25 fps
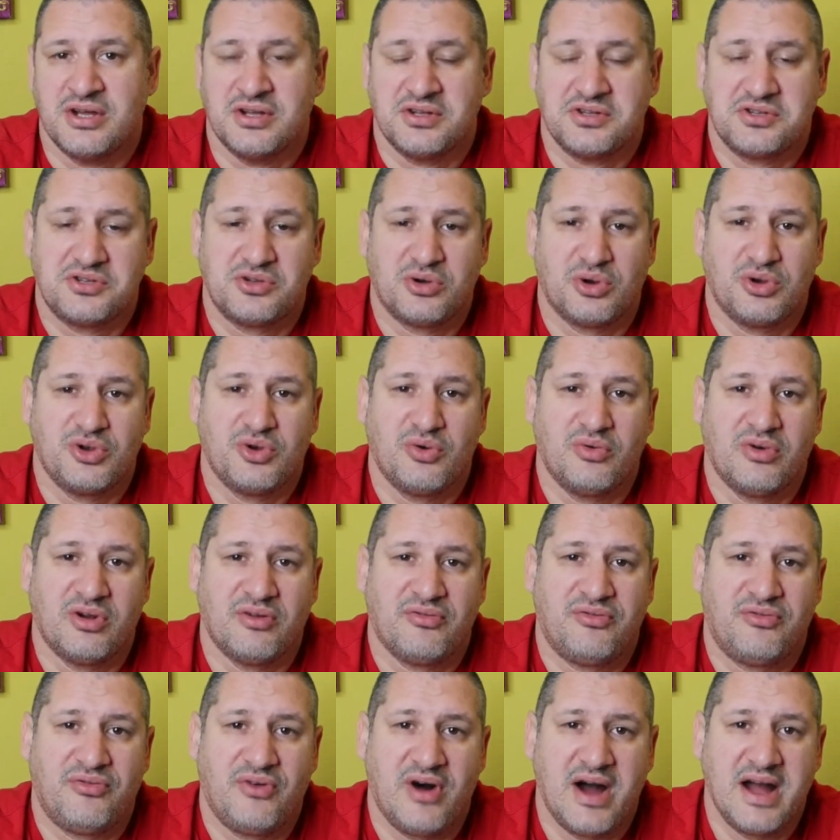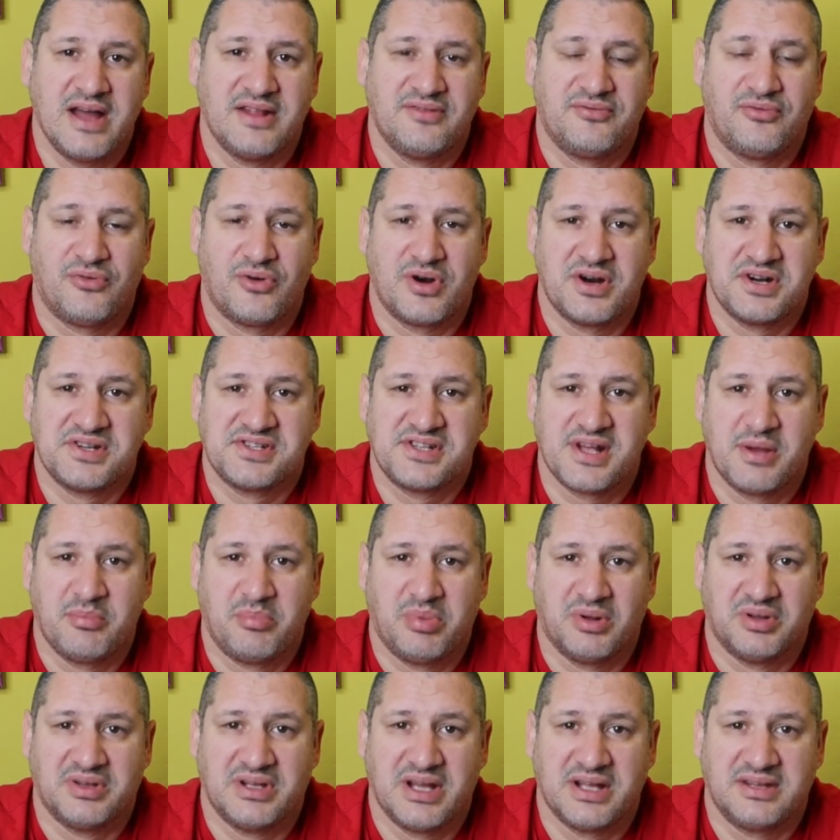So you will find, for
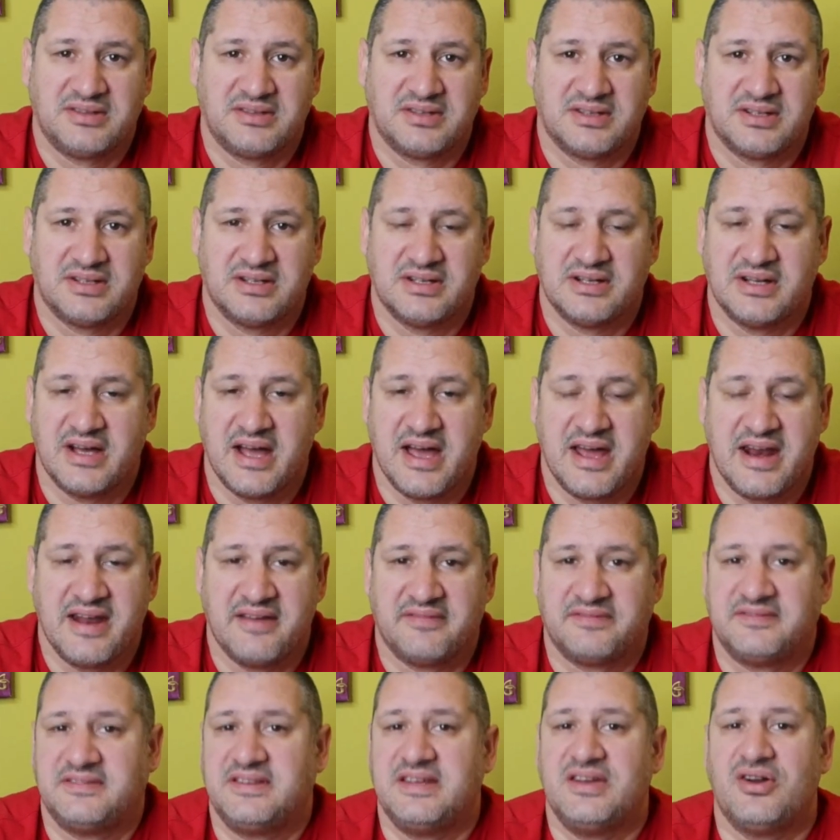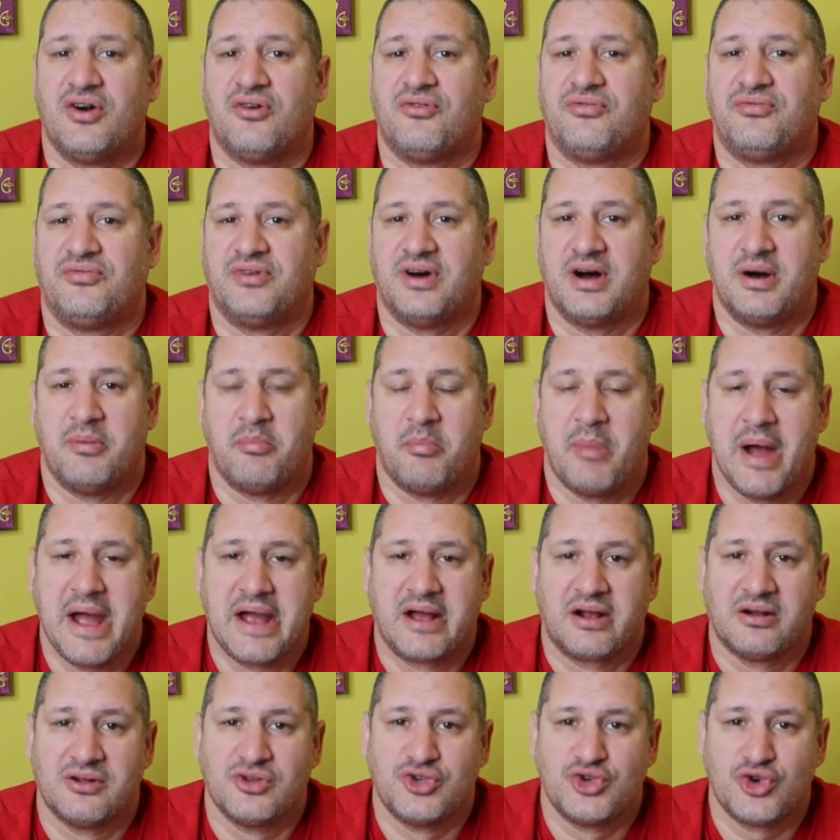example, that NFT of
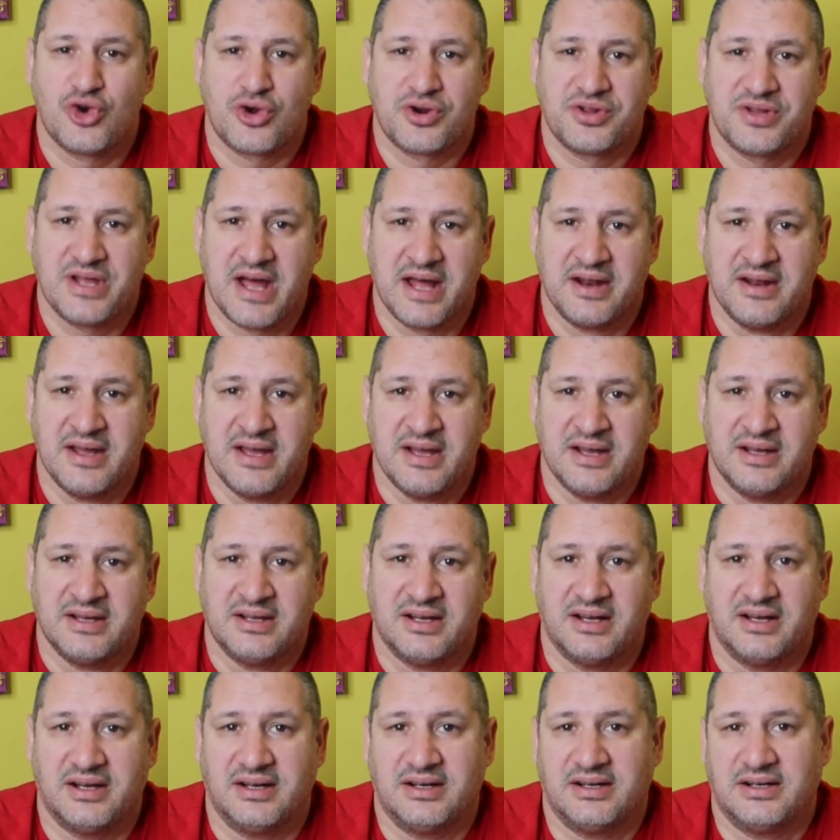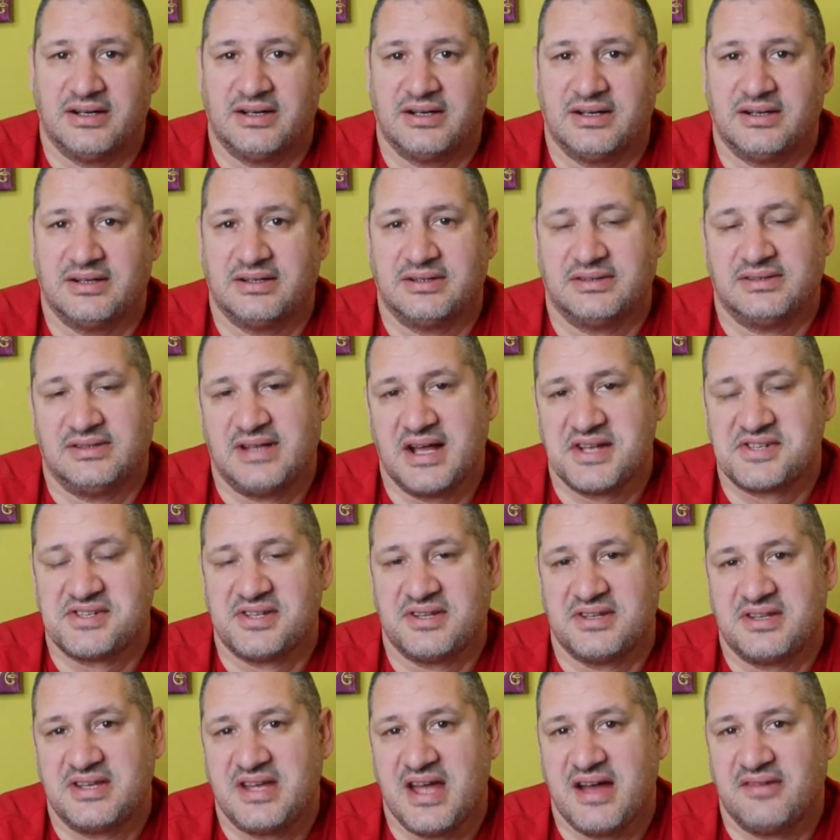Michael Jordan
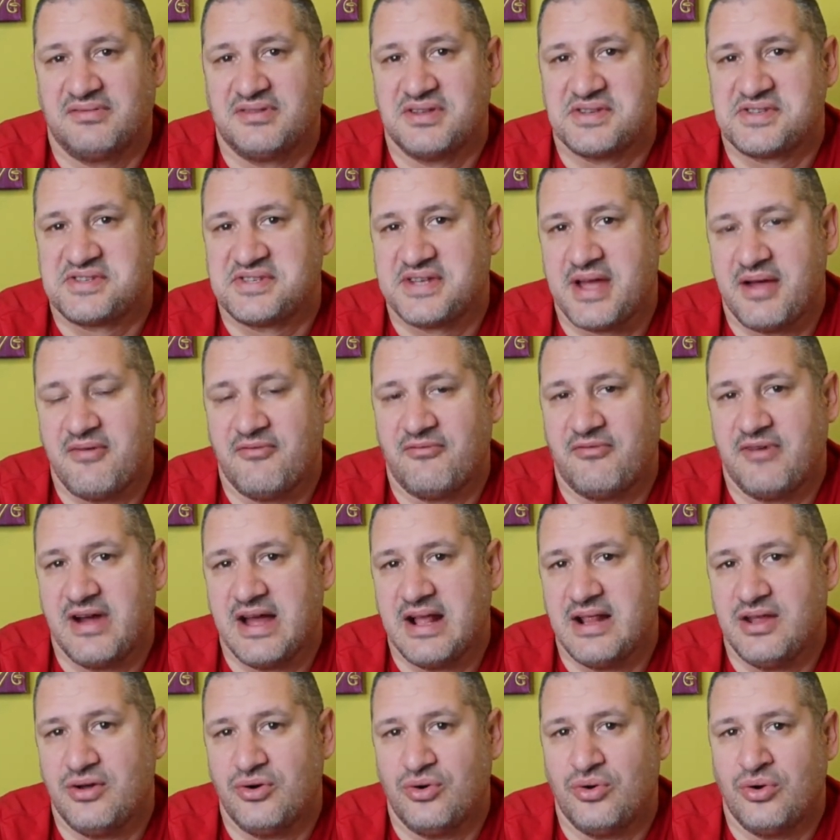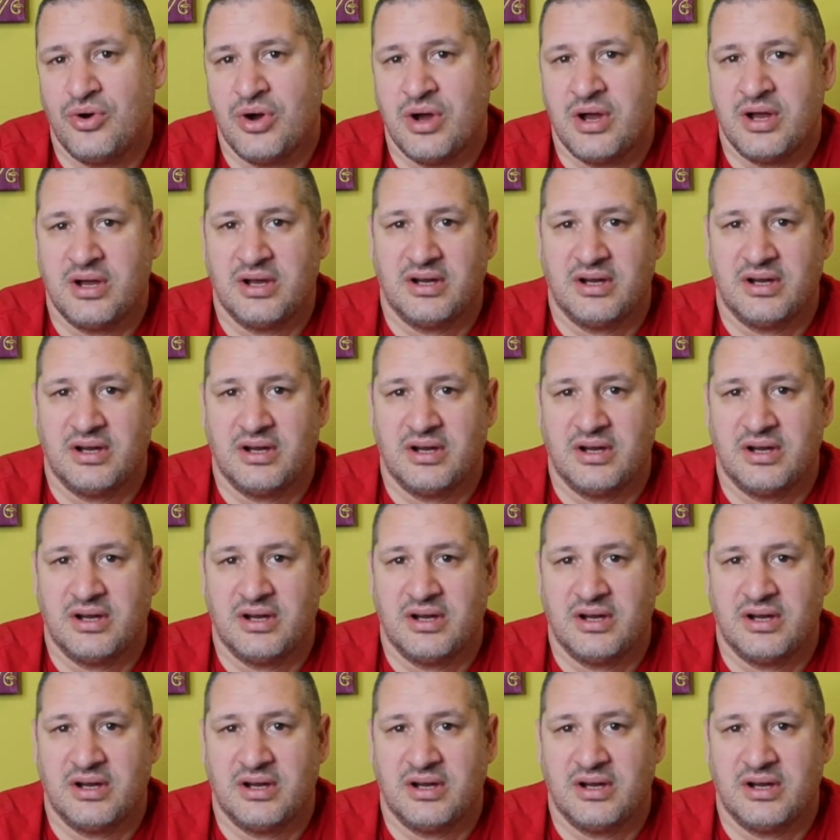doesn't have the same value